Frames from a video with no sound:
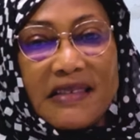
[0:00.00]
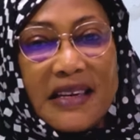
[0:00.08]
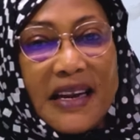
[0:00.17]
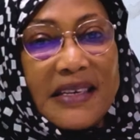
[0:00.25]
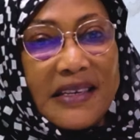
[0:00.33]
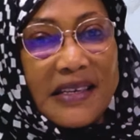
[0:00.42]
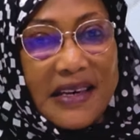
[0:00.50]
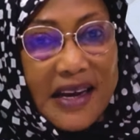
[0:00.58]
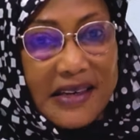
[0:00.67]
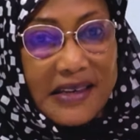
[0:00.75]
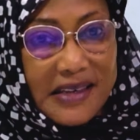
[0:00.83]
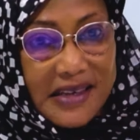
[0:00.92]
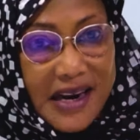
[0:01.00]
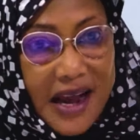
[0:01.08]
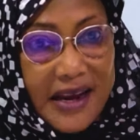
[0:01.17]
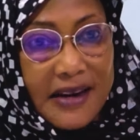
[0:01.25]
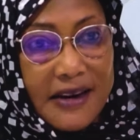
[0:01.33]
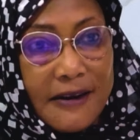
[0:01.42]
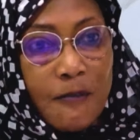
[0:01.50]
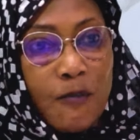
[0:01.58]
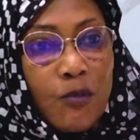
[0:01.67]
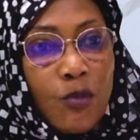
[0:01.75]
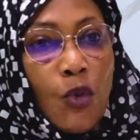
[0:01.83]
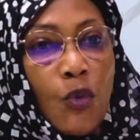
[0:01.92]
1999,
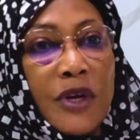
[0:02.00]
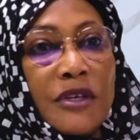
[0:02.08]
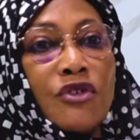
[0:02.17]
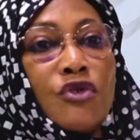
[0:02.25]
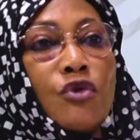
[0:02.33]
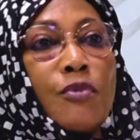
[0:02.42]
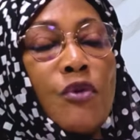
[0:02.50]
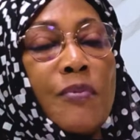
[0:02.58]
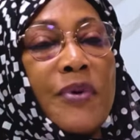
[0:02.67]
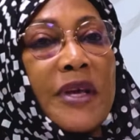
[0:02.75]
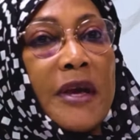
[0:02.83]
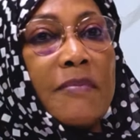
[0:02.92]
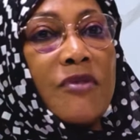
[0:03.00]
when Tinubu became